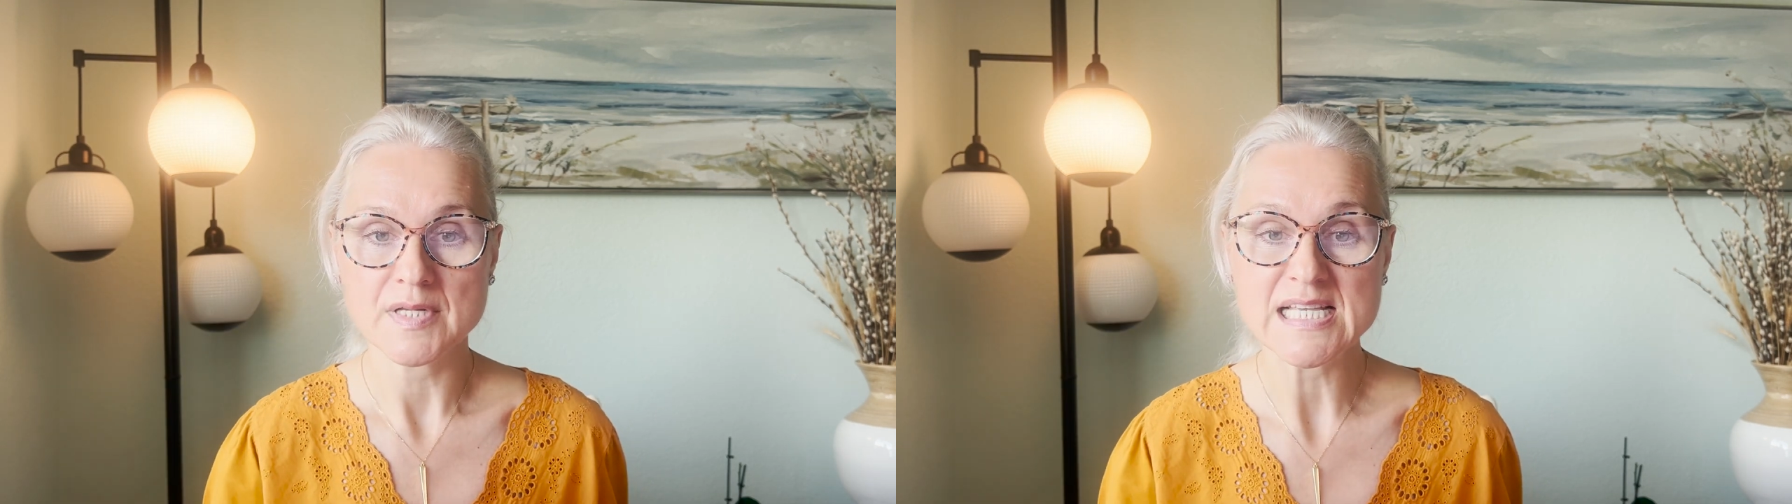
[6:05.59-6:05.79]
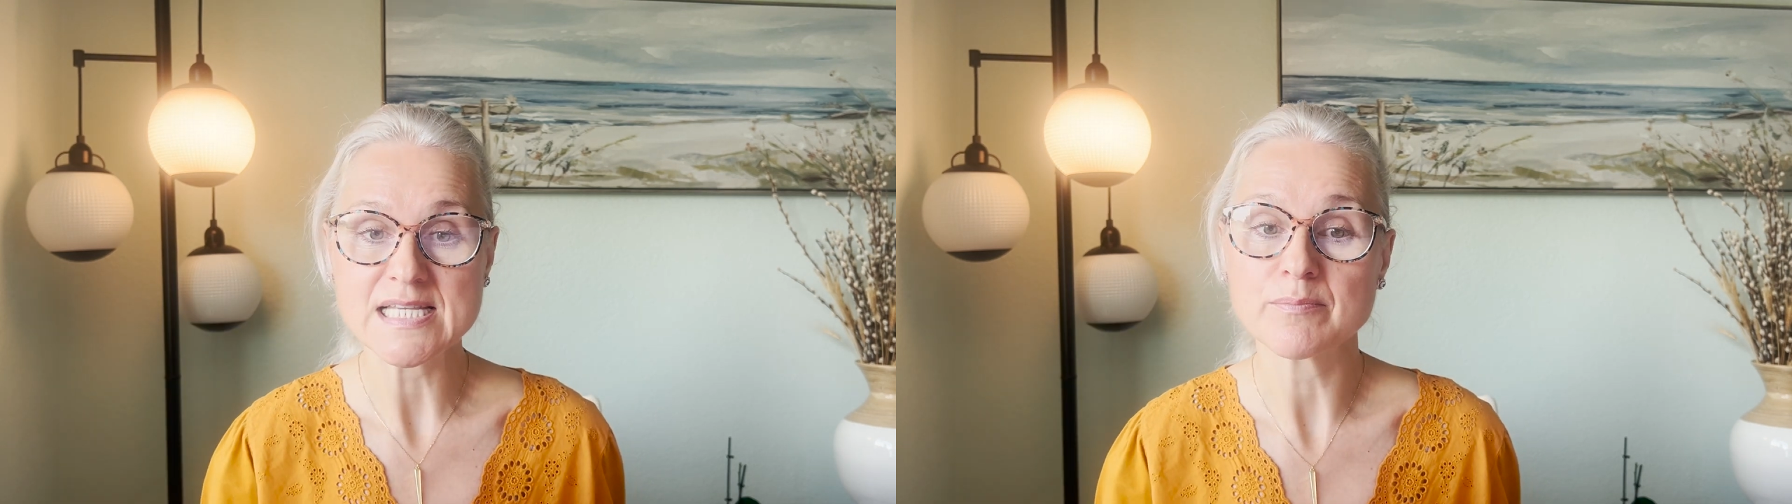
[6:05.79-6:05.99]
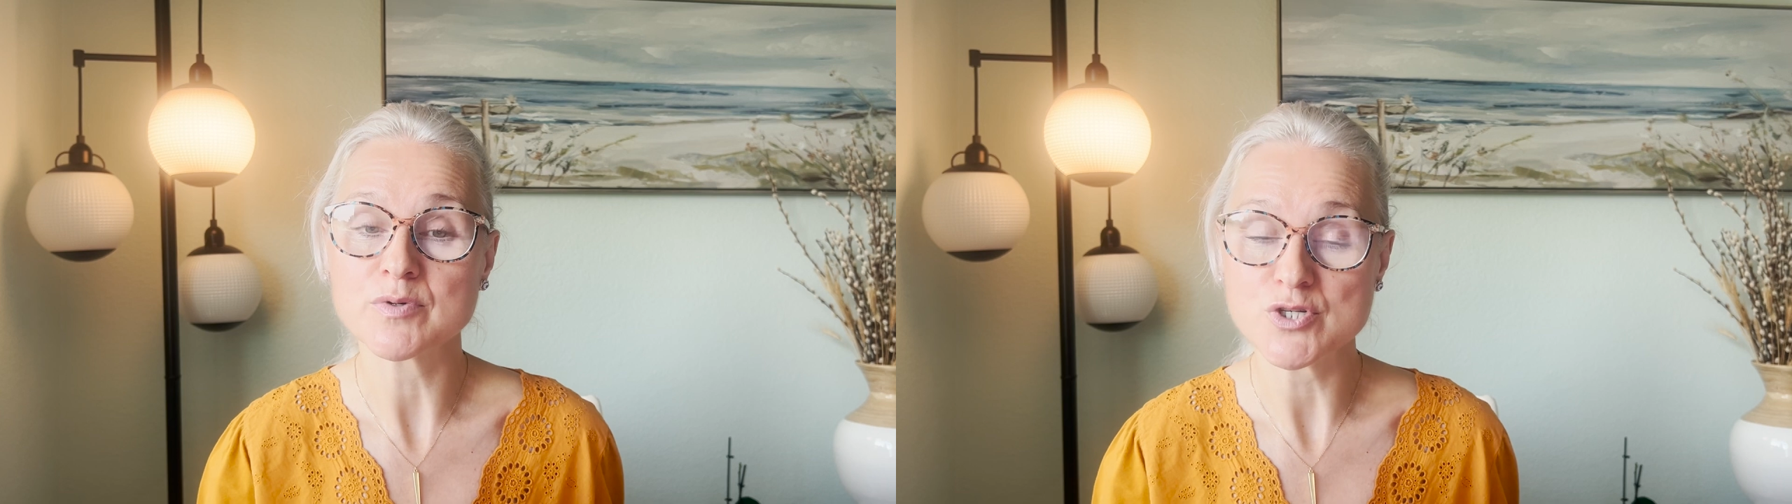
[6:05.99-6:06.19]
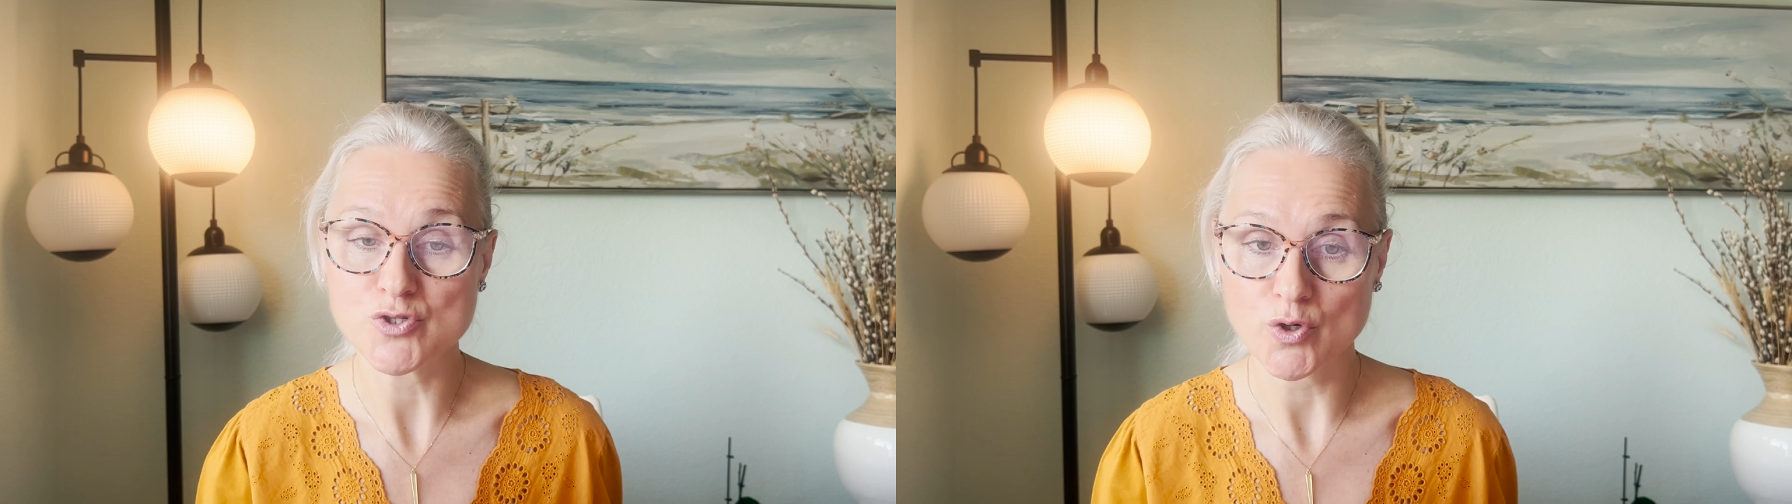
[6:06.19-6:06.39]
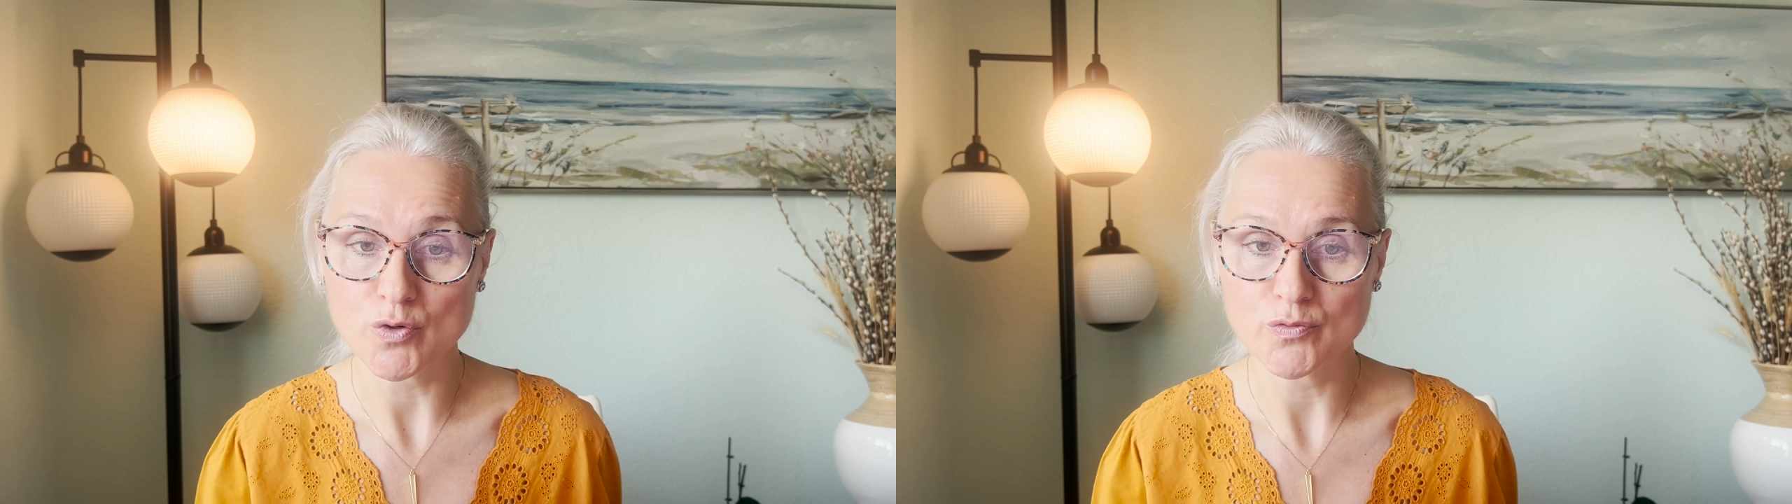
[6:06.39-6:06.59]
some
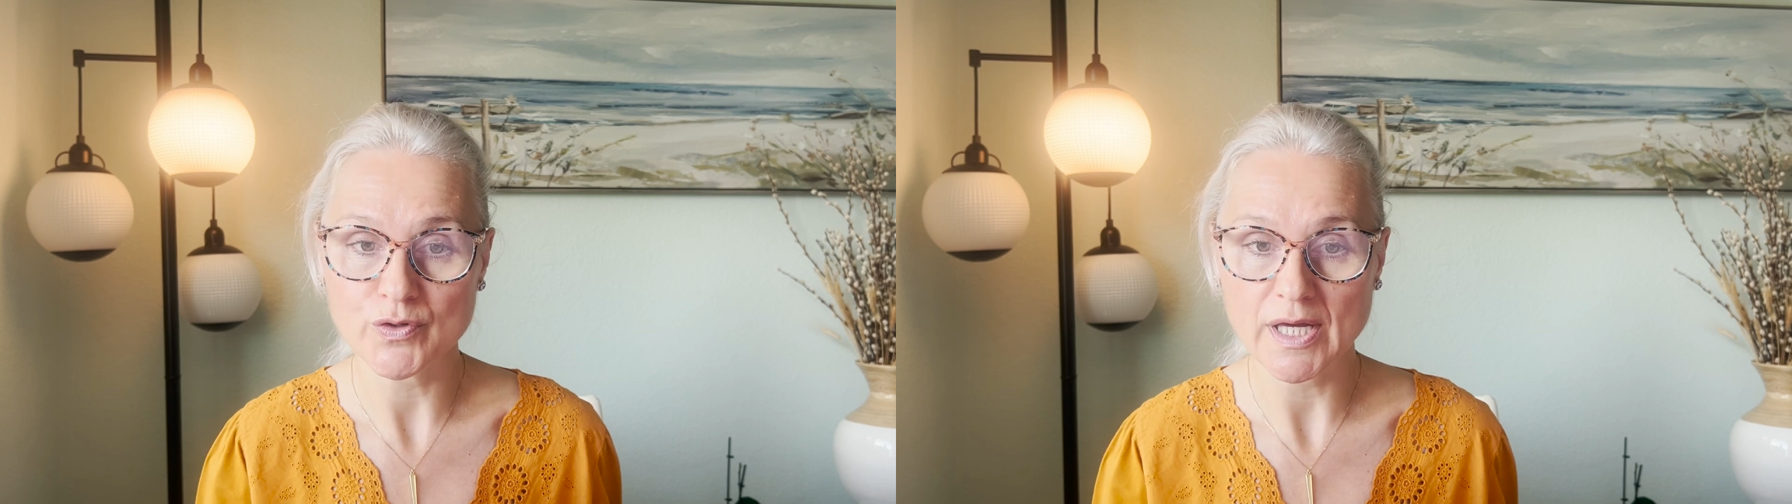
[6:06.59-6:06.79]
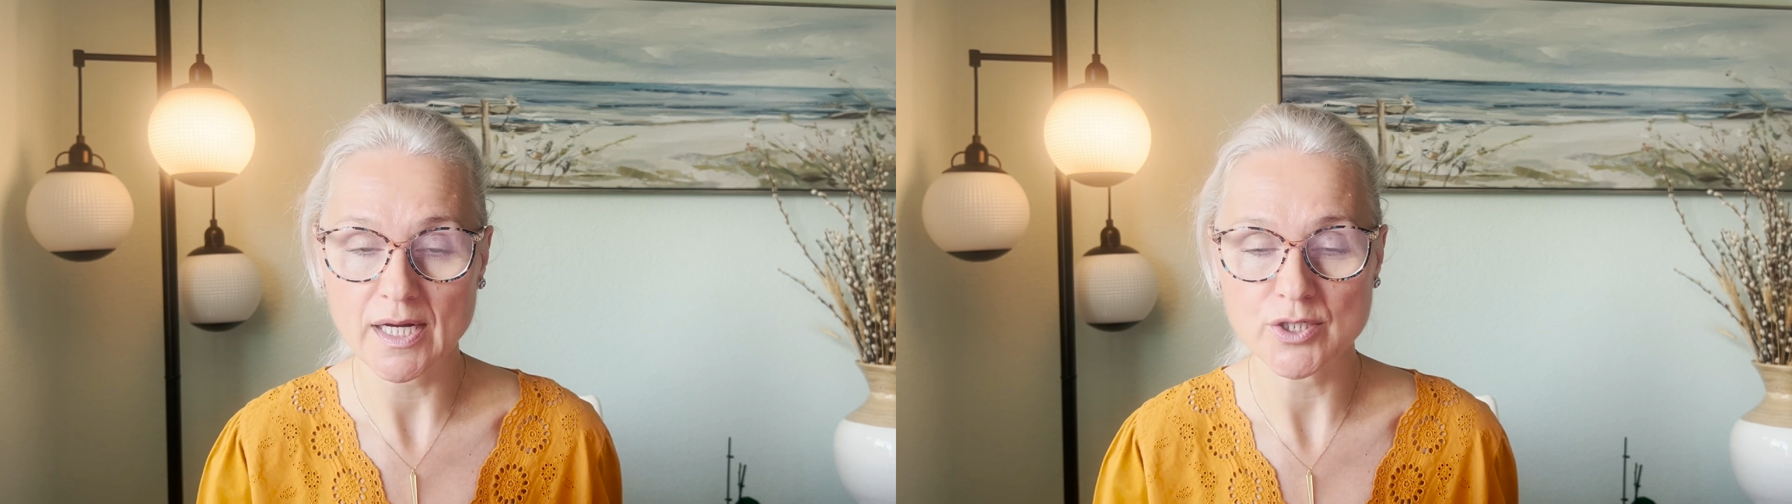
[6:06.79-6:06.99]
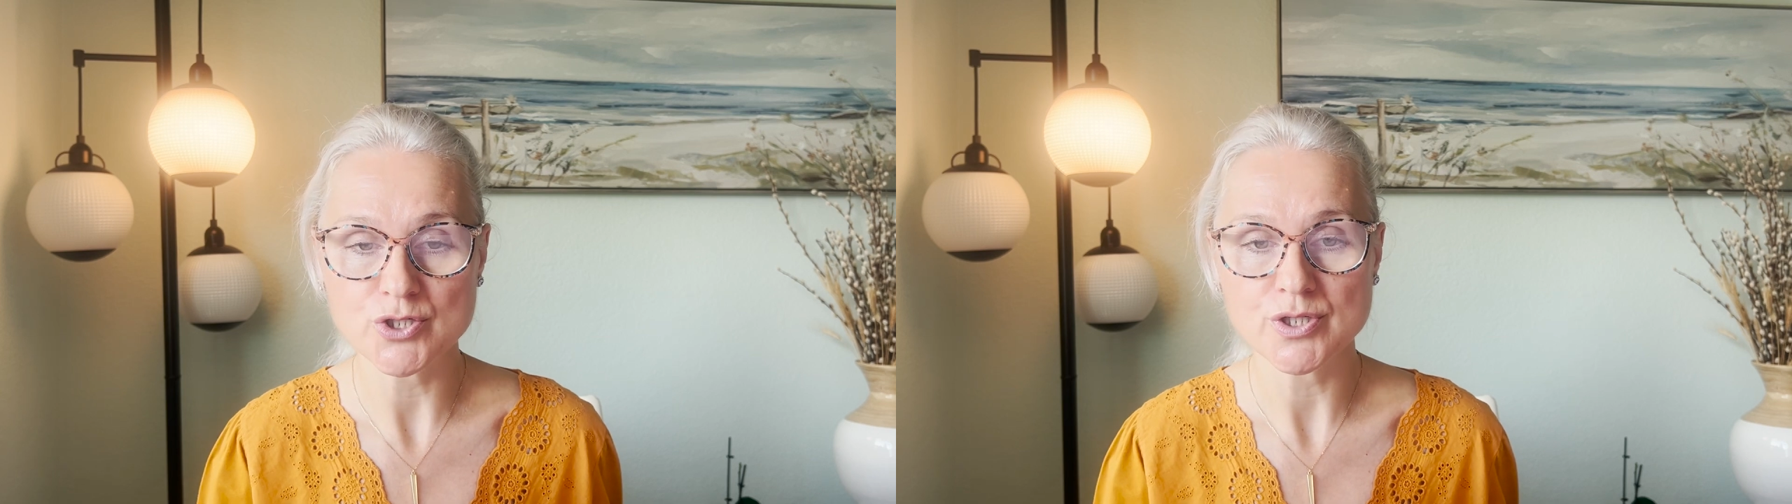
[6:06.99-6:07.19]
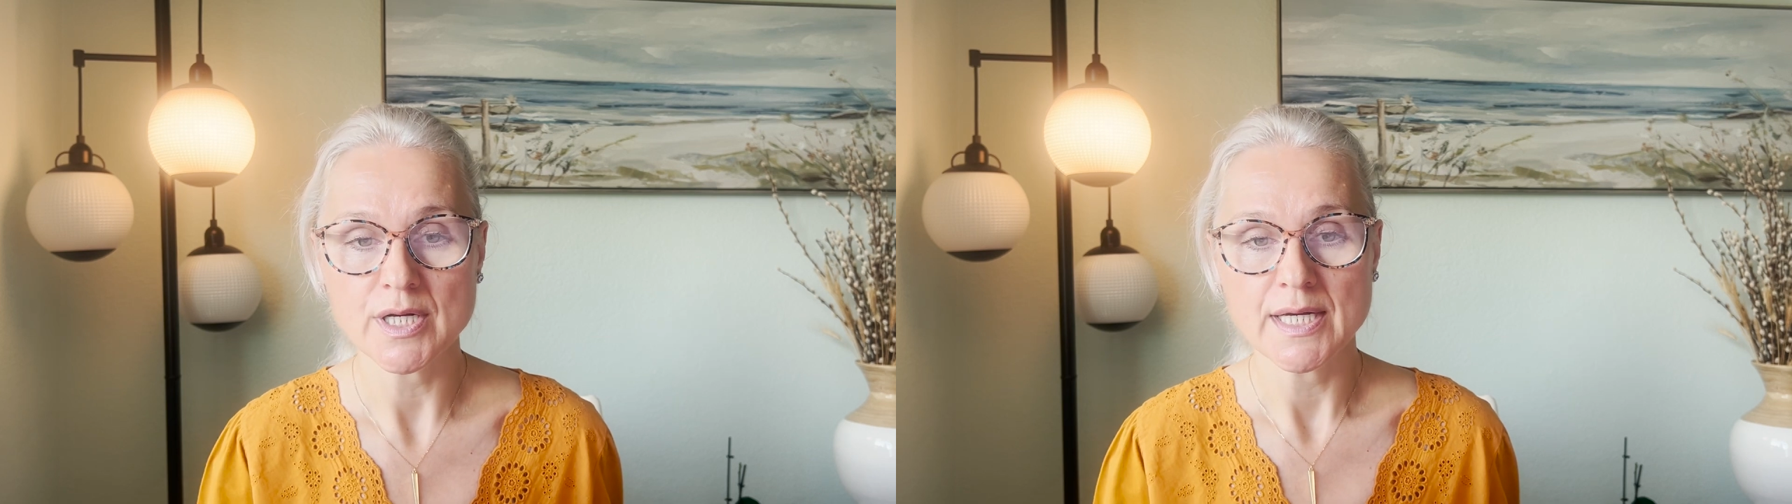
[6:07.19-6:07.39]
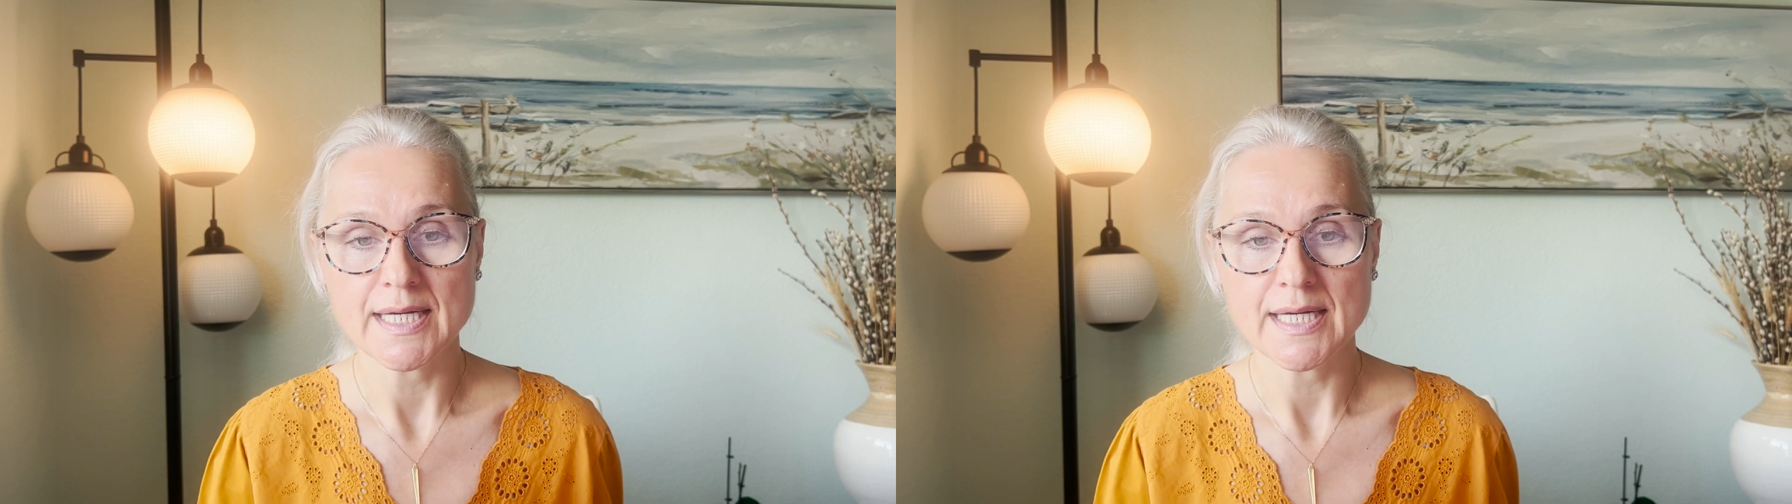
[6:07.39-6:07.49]
reserve cash